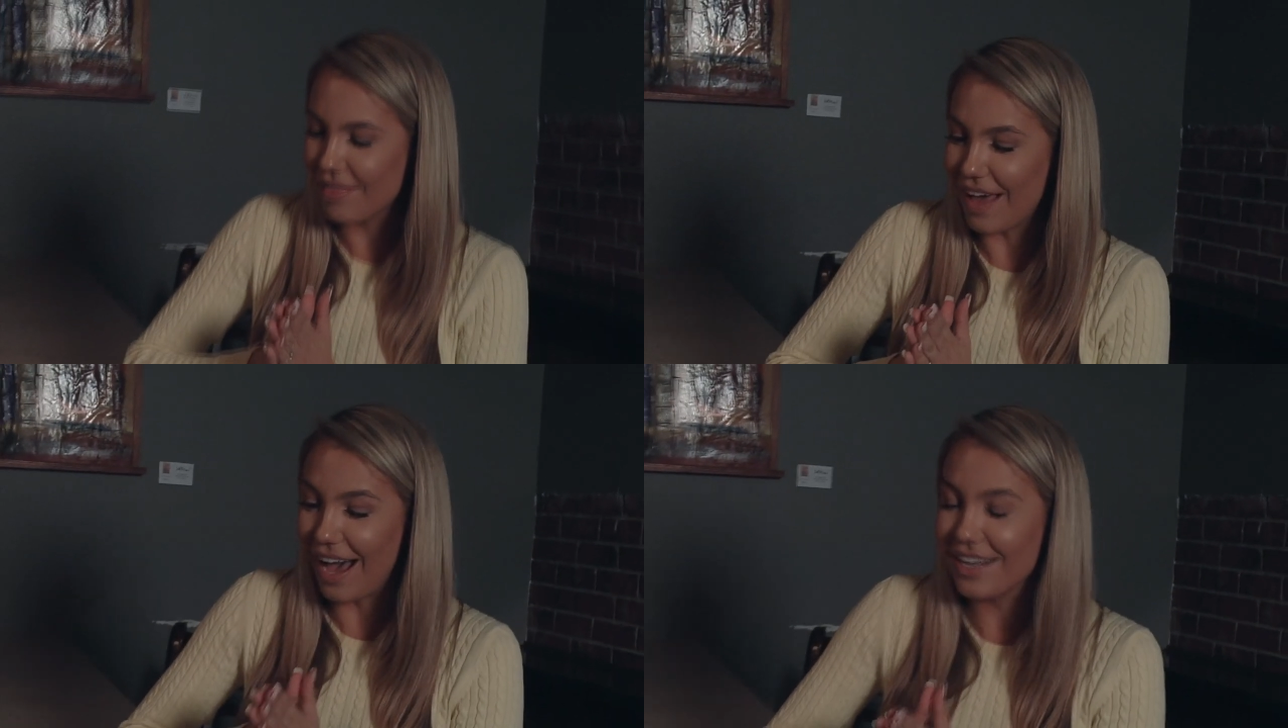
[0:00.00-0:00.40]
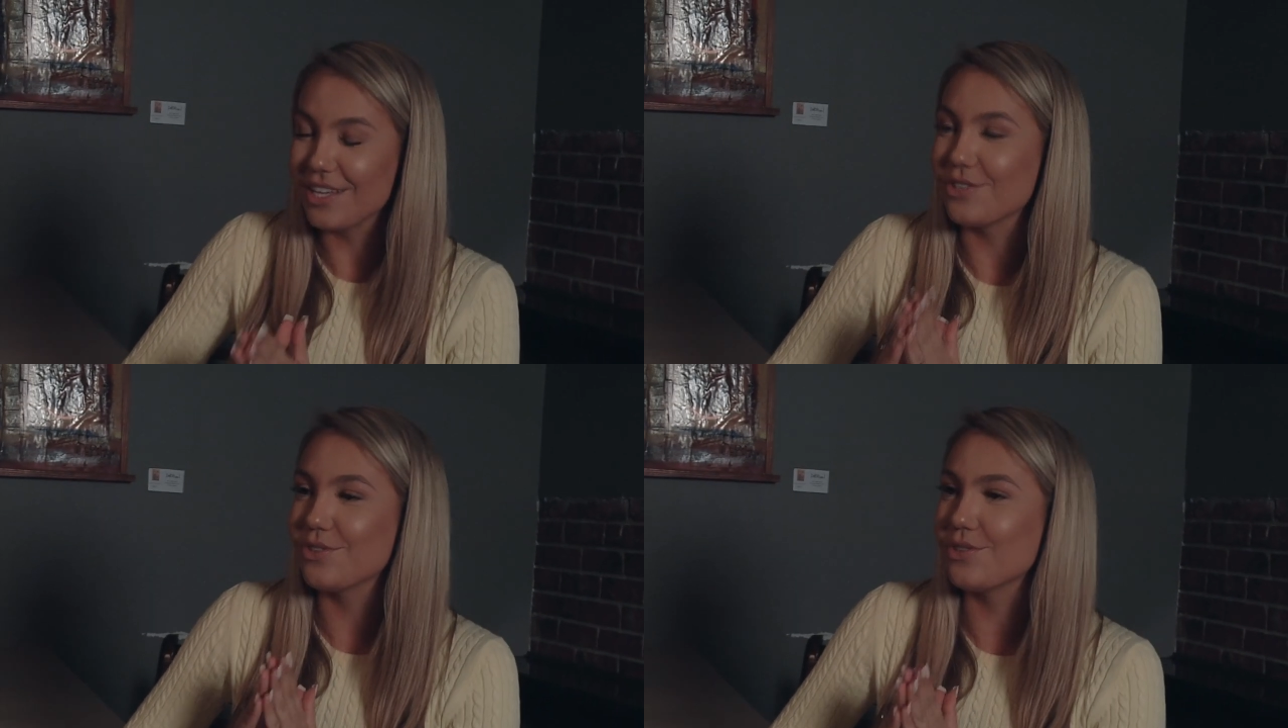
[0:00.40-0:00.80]
That
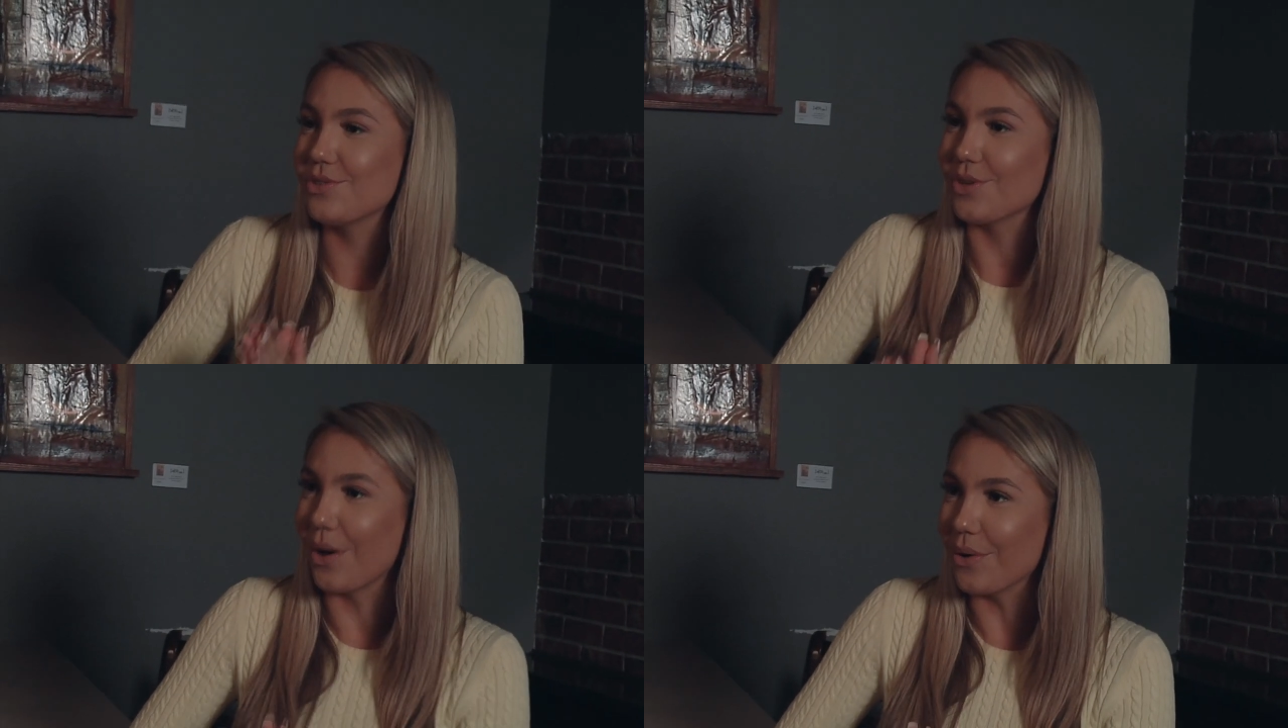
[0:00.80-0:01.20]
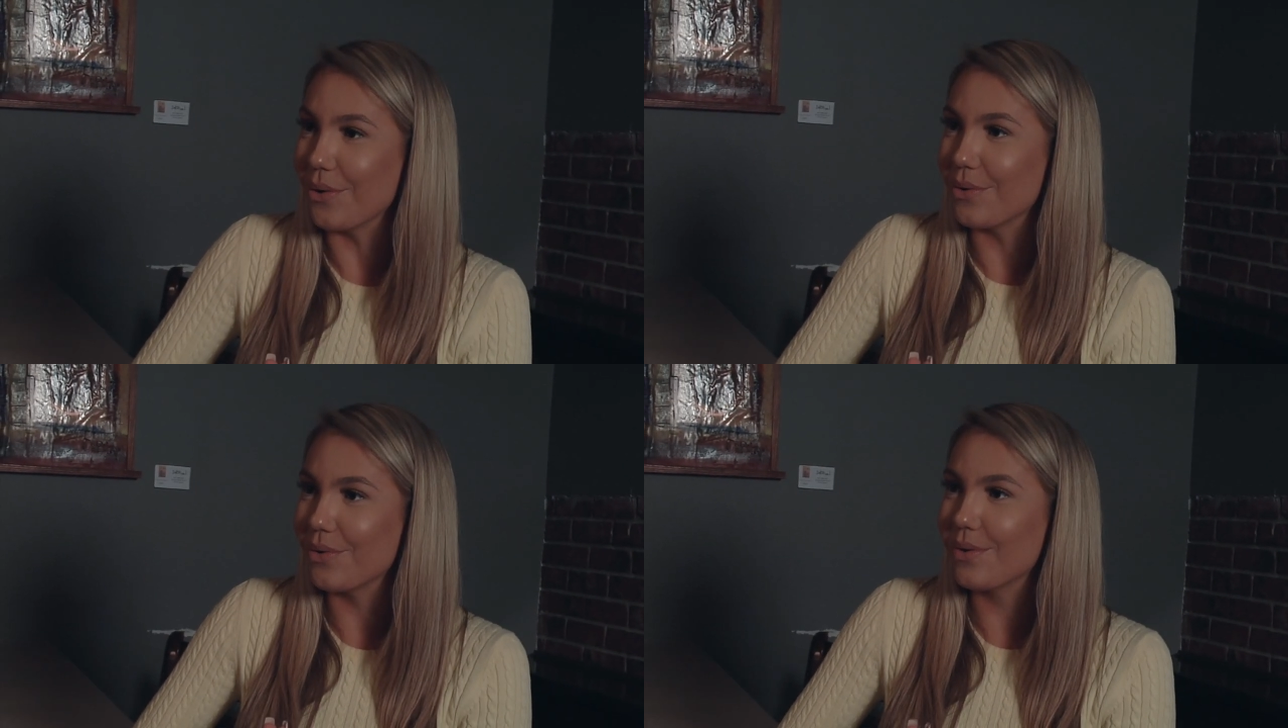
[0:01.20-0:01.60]
is
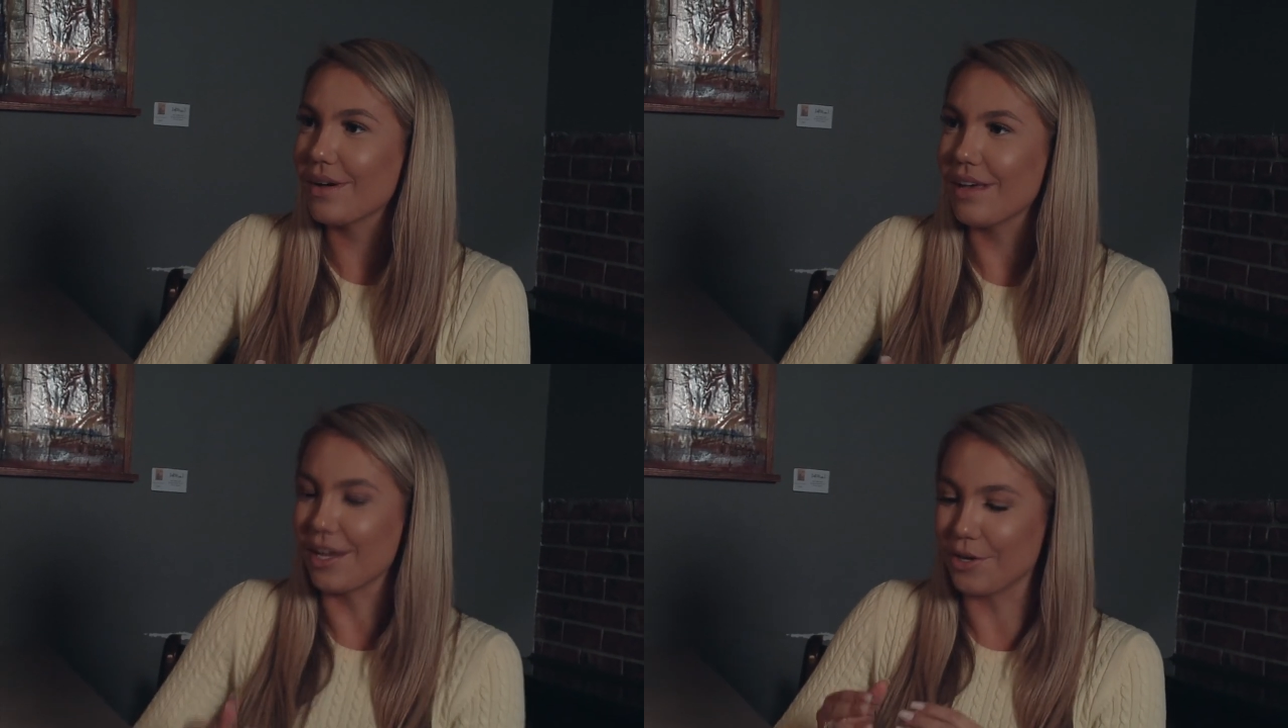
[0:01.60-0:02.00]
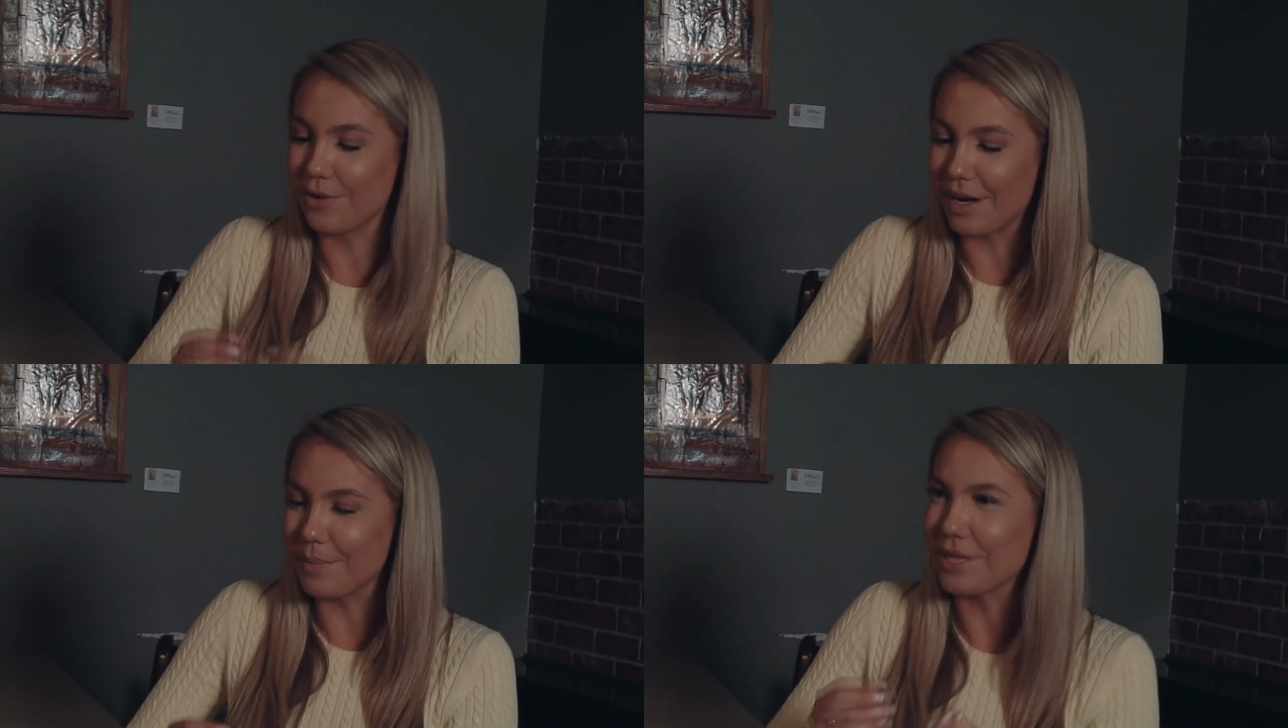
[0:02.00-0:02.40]
so
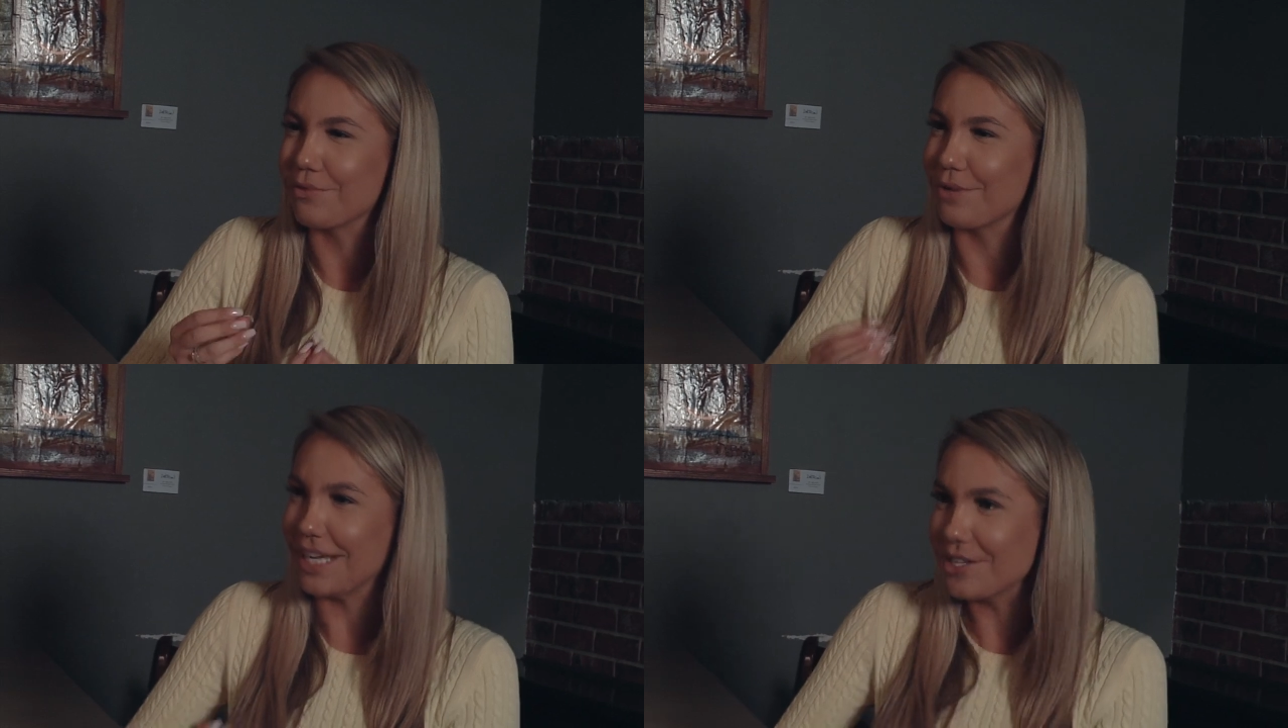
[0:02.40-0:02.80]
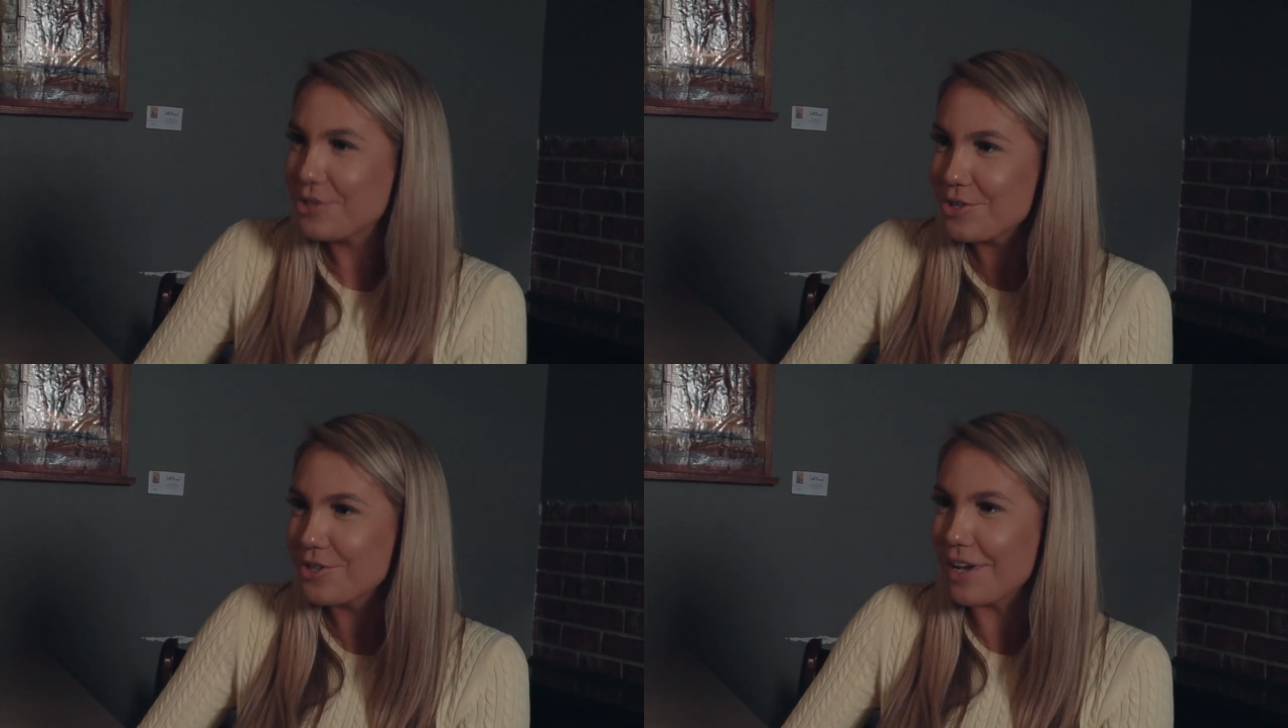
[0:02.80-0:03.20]
incredibly
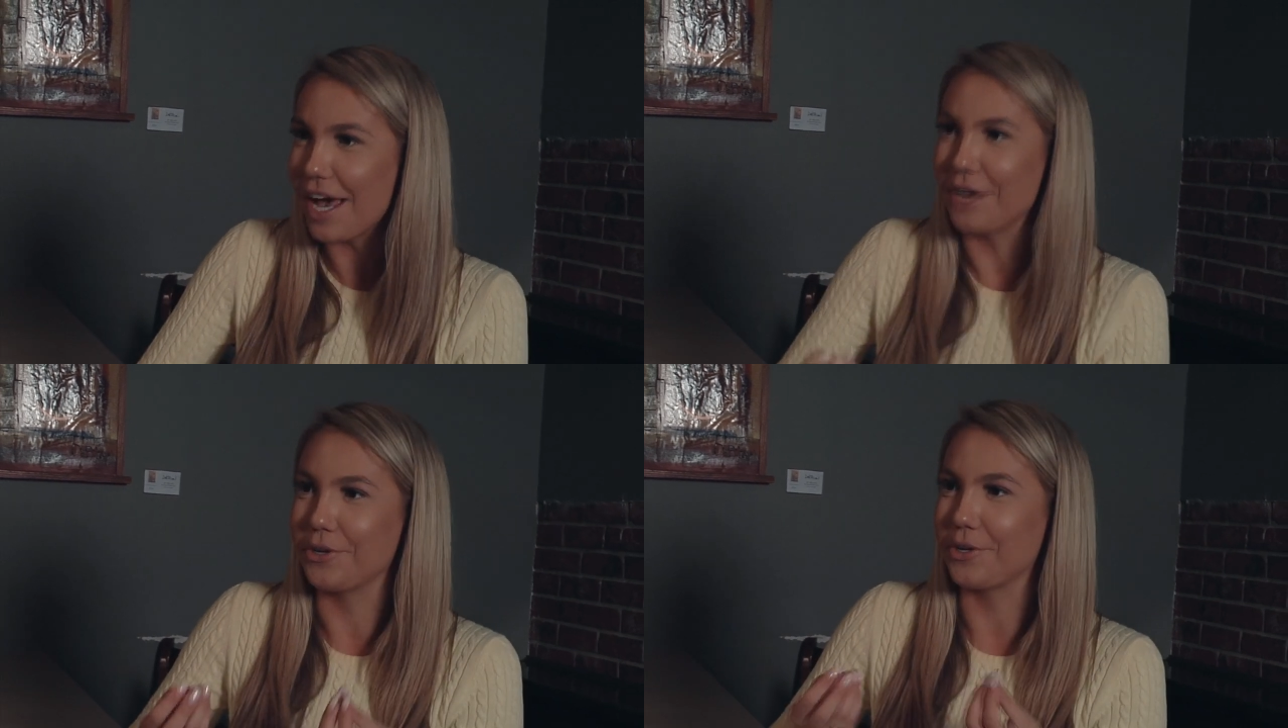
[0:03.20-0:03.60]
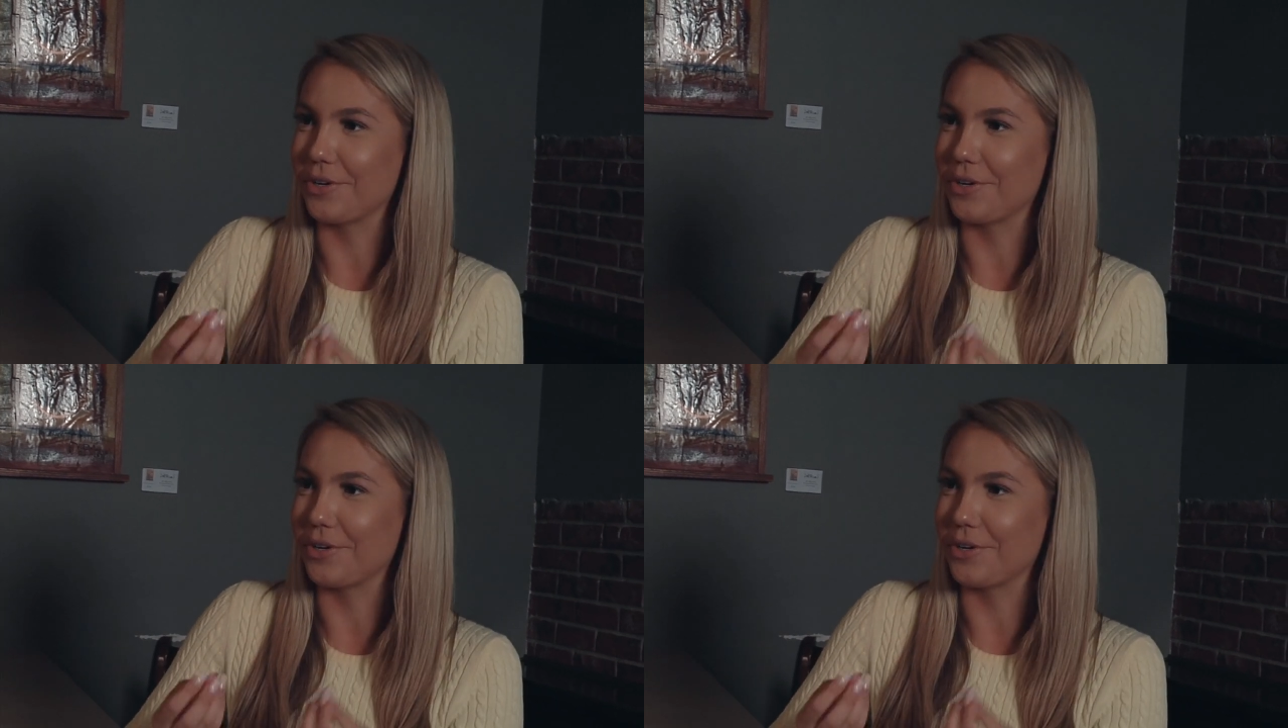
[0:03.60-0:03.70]
rich and